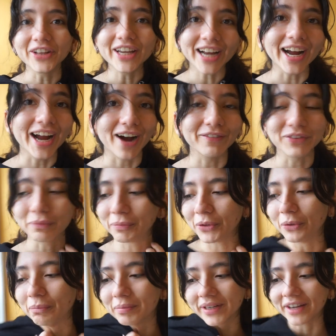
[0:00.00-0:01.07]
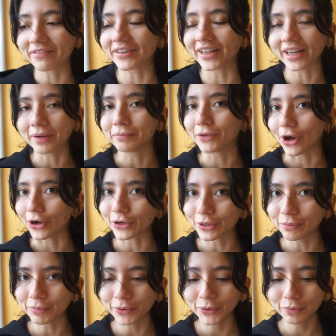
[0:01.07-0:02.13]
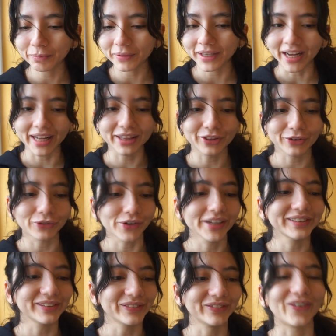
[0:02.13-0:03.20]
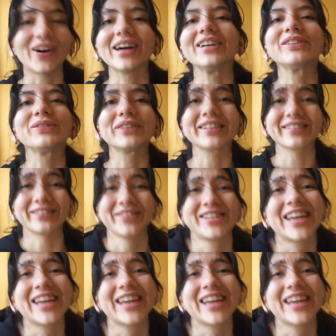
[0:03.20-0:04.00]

like I have the poop, but I feel like I'm not gonna poop. And the reason why is because I'm